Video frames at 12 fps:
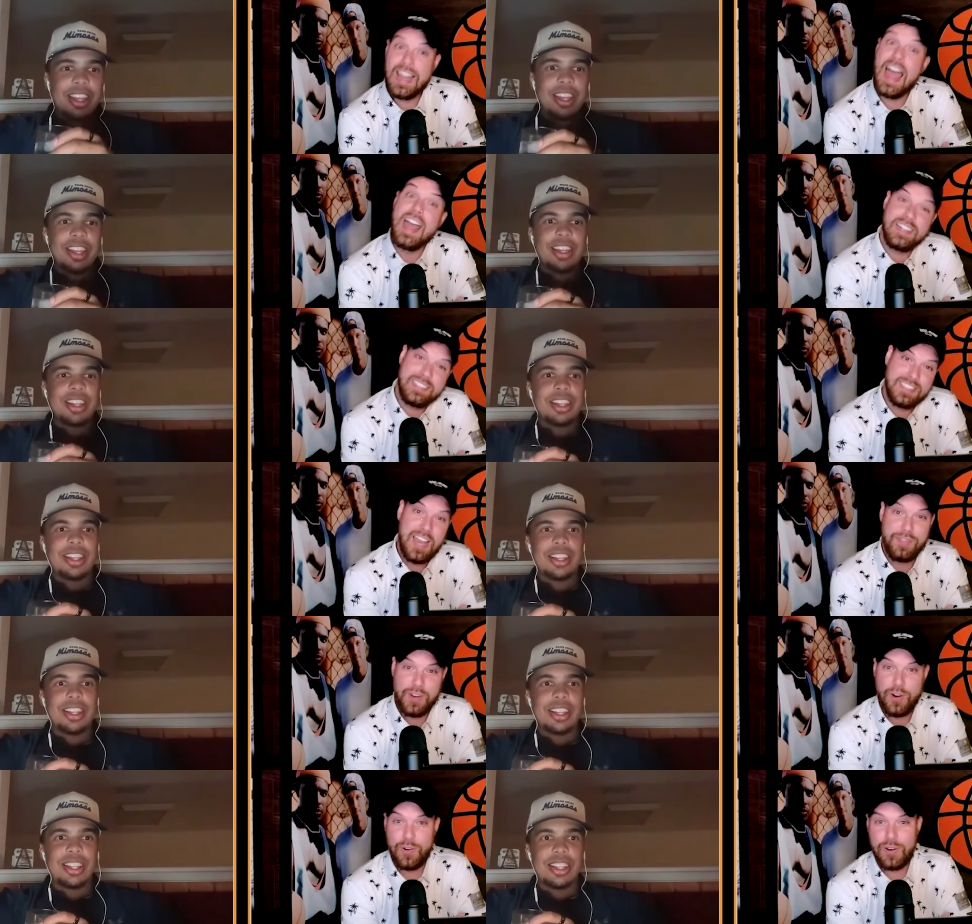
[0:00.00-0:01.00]
Speaker 1: let
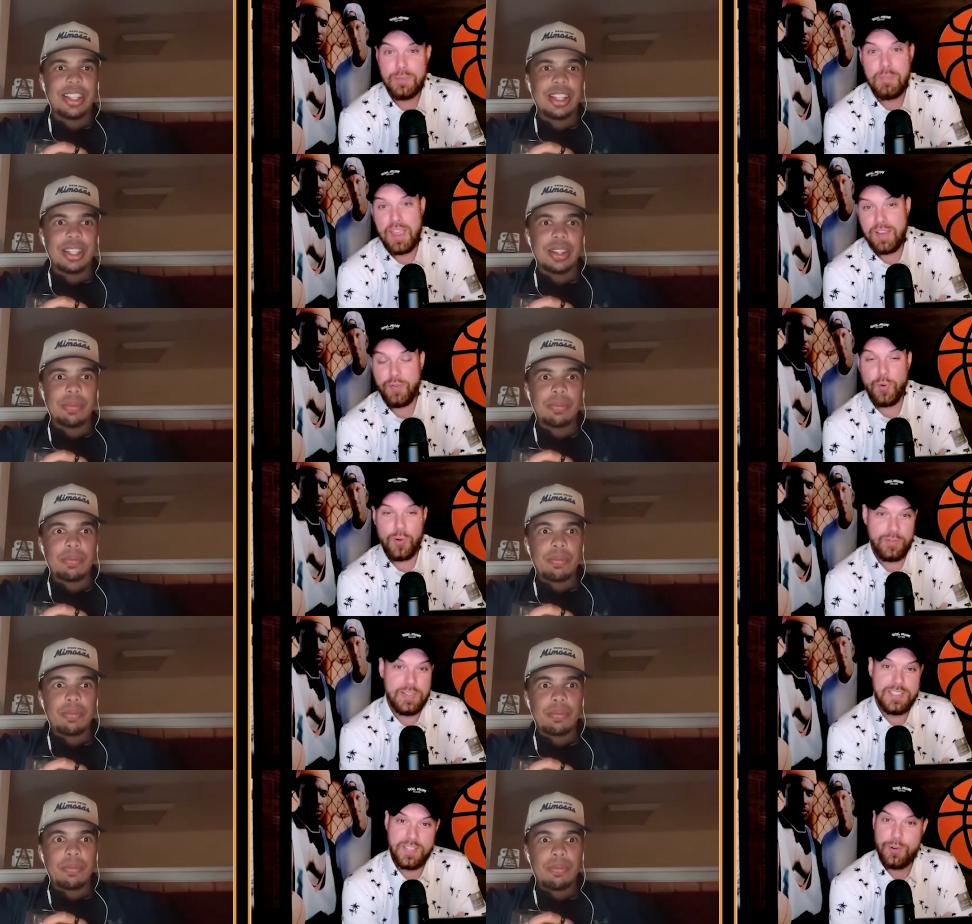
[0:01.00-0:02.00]
Steph Curry make four
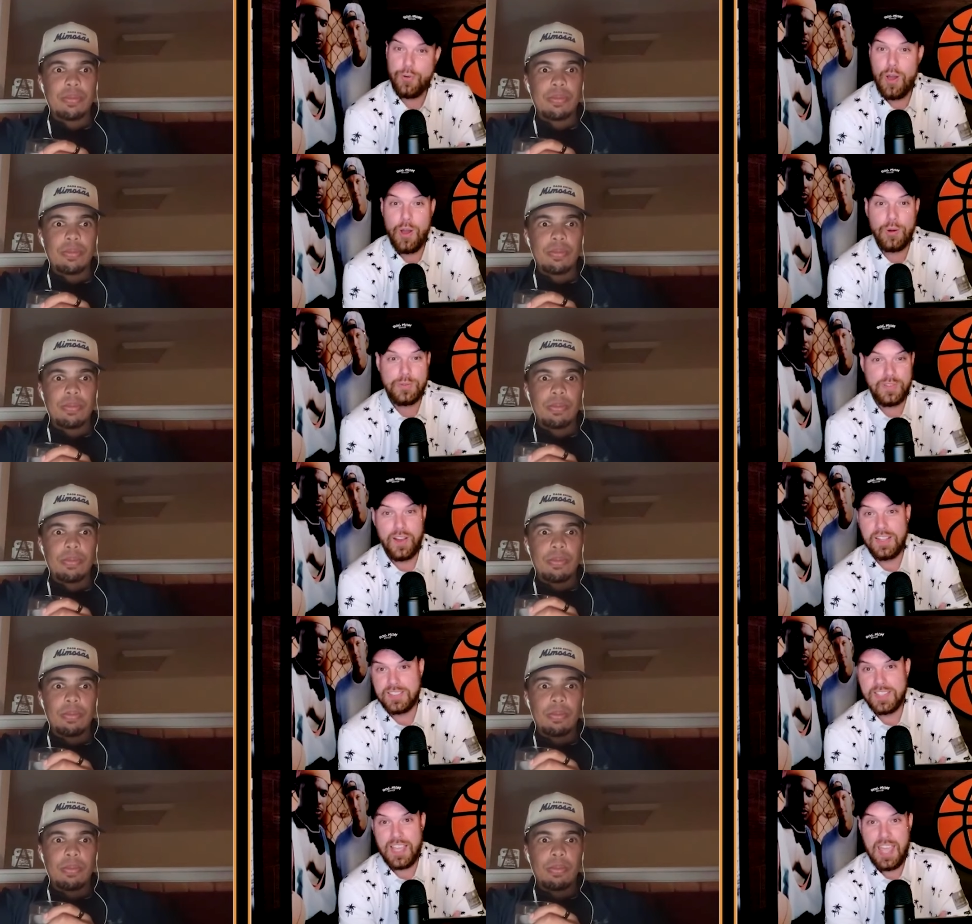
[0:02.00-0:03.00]
threes in a row to
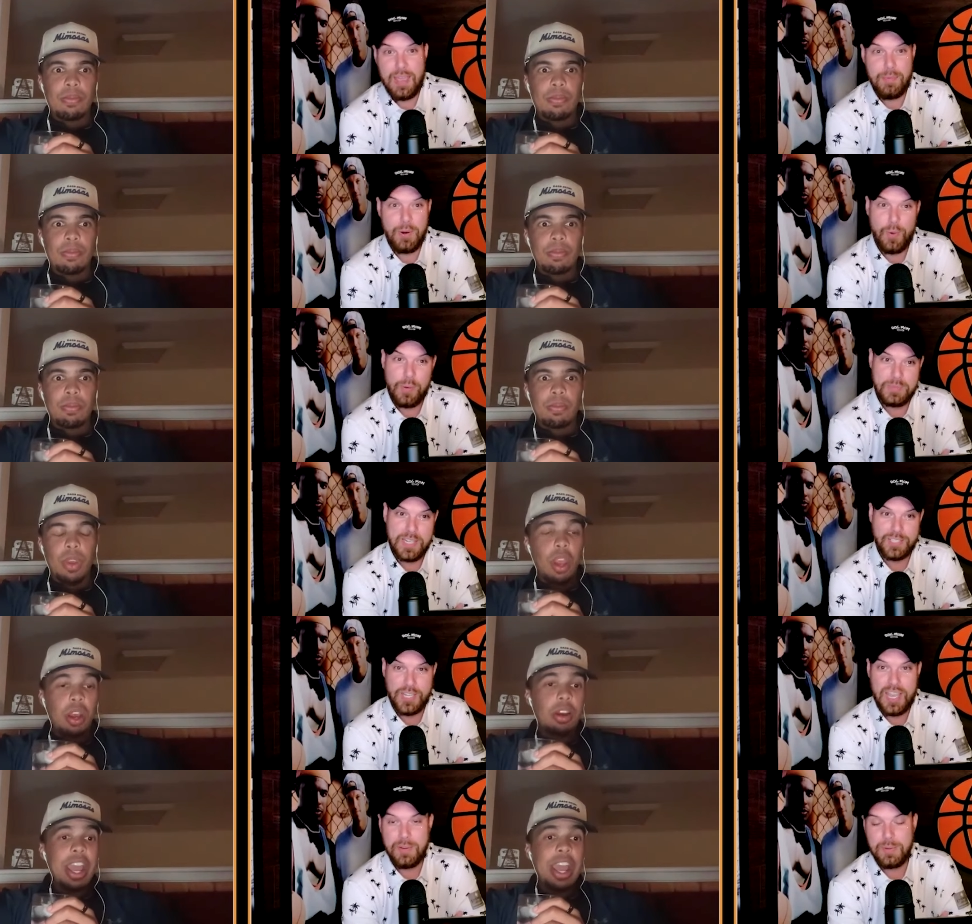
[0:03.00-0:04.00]
ice the game in a one
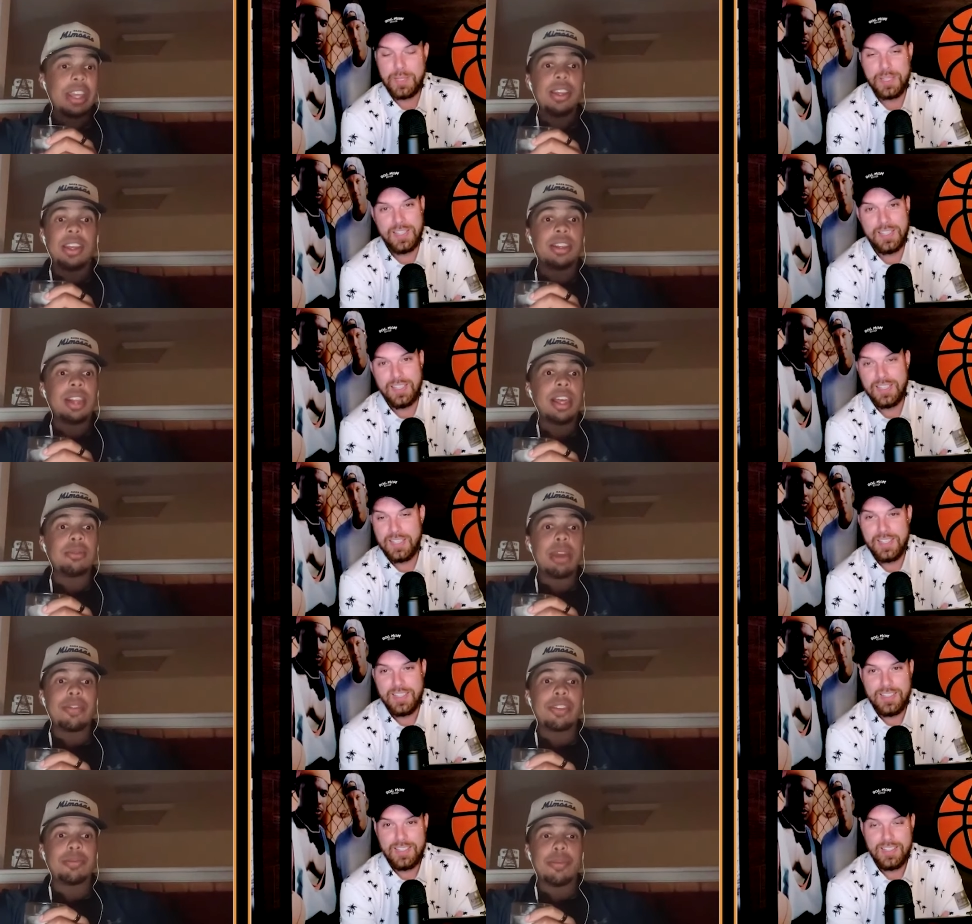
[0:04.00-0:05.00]
possession game. He he
Speaker 2: let him
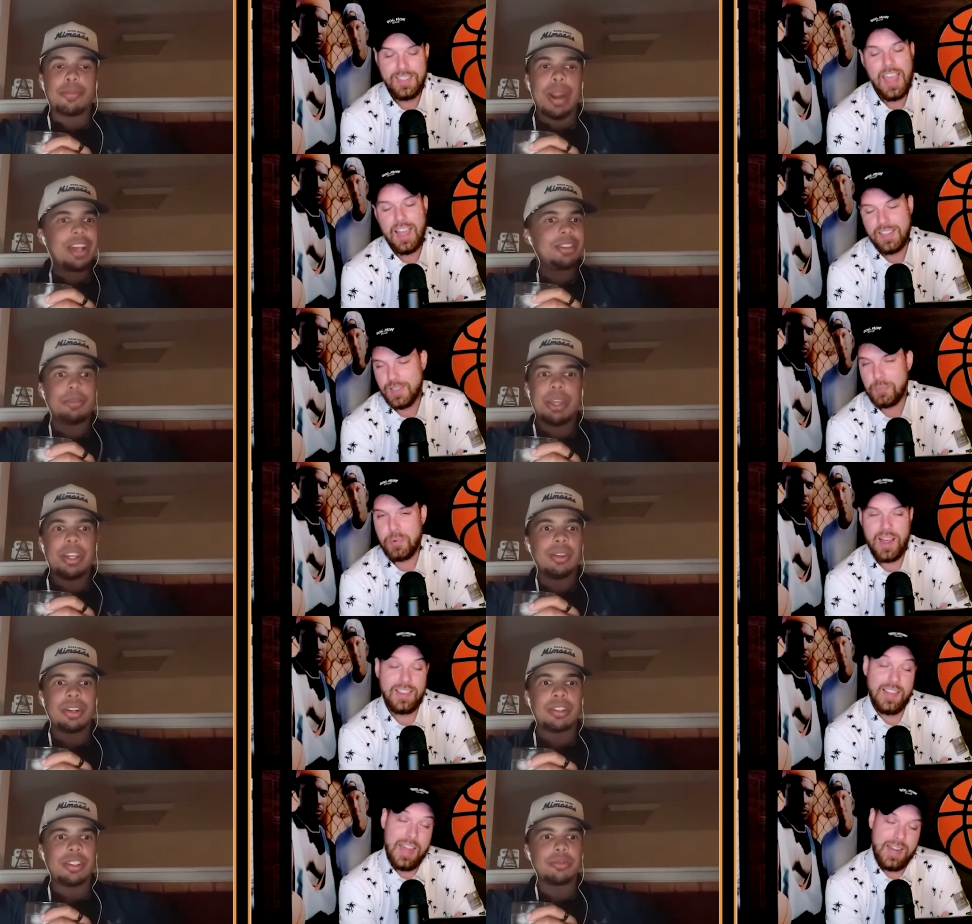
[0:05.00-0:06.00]
have his. Bron's yeah, been. LeBron
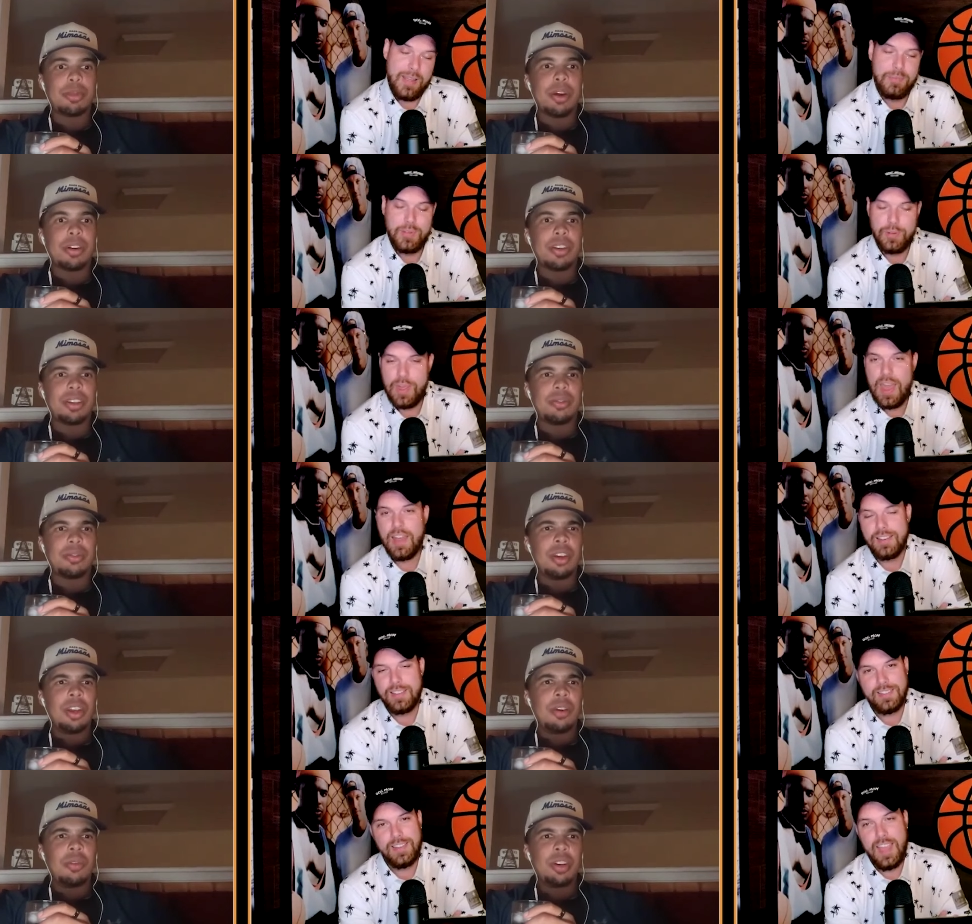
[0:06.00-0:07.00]
what is let this, him do that.
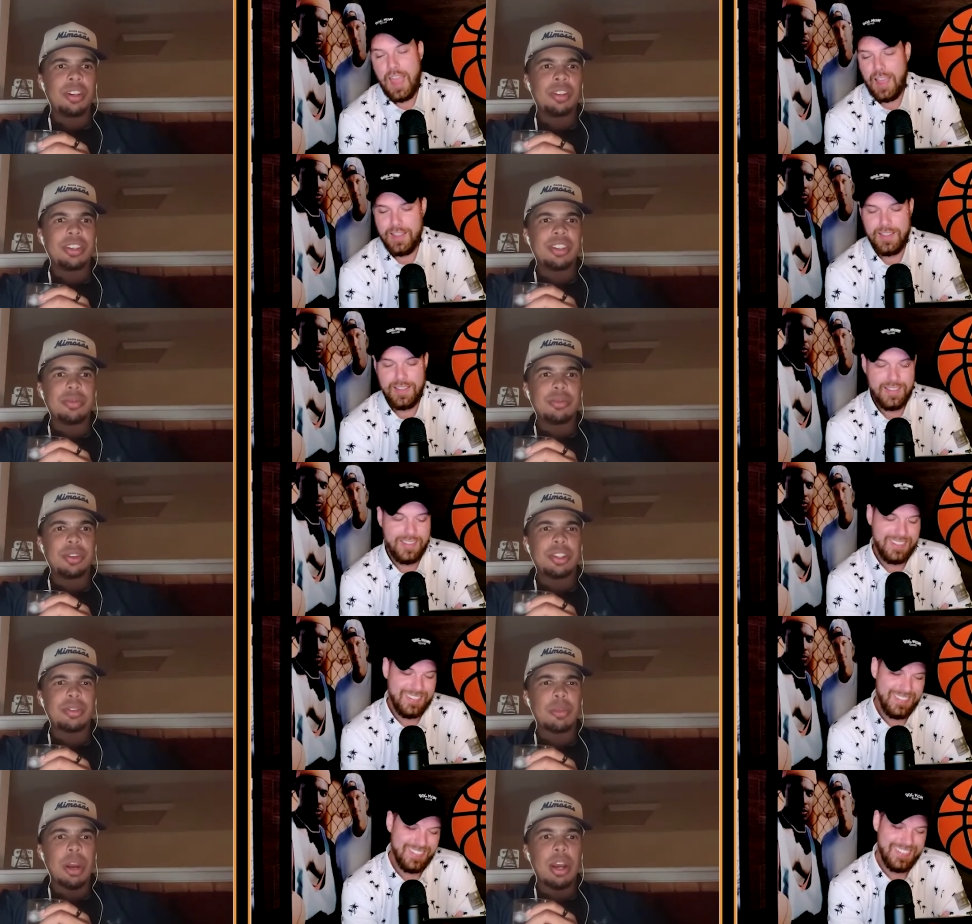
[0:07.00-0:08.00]
What is, is this? What is
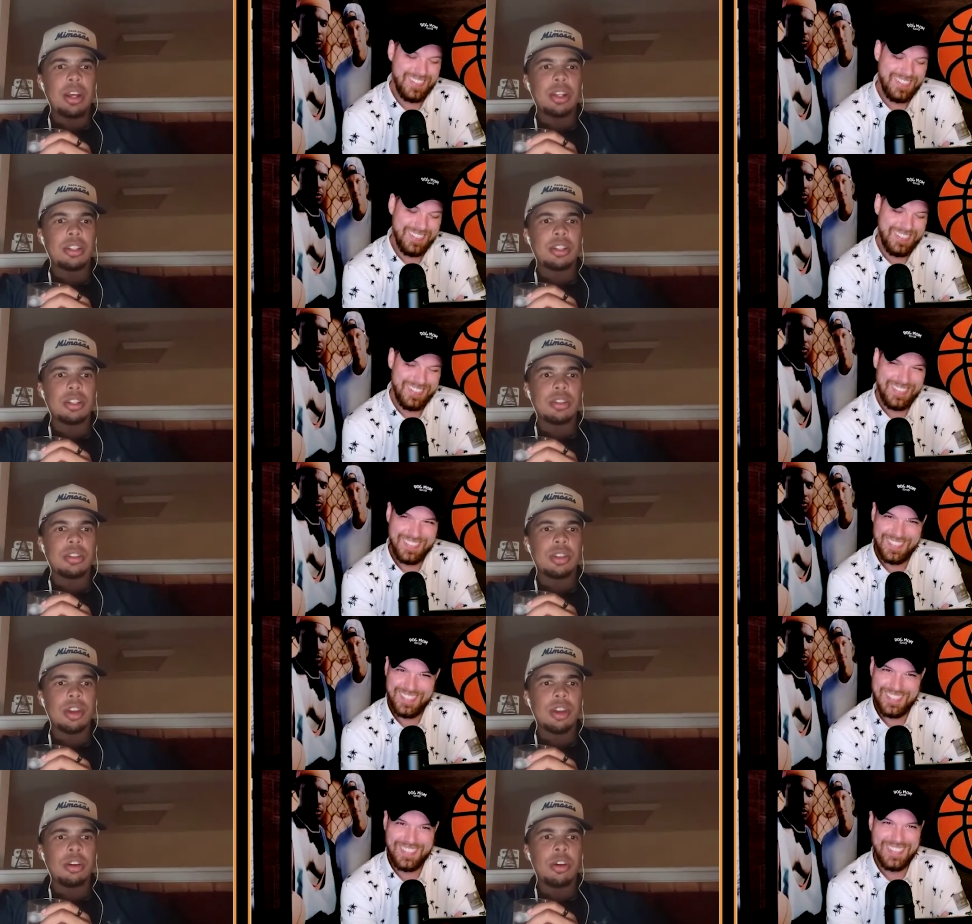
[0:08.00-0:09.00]
this? Bron's
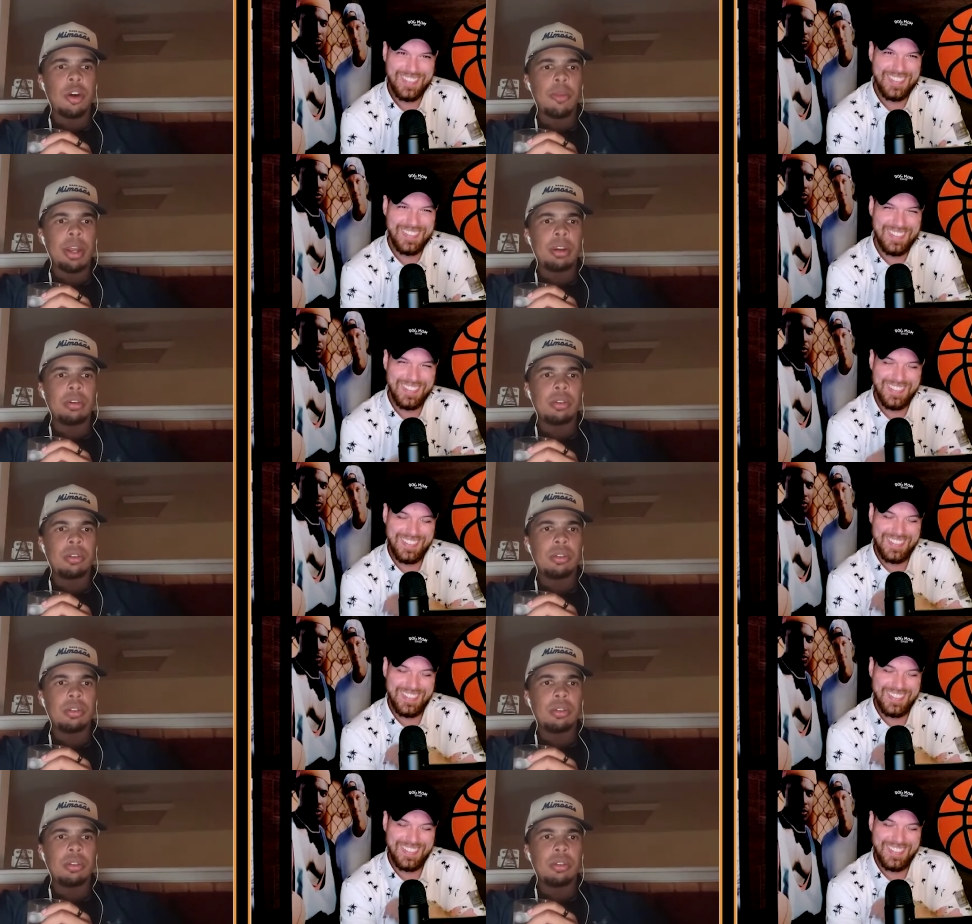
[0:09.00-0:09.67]
third gold medal.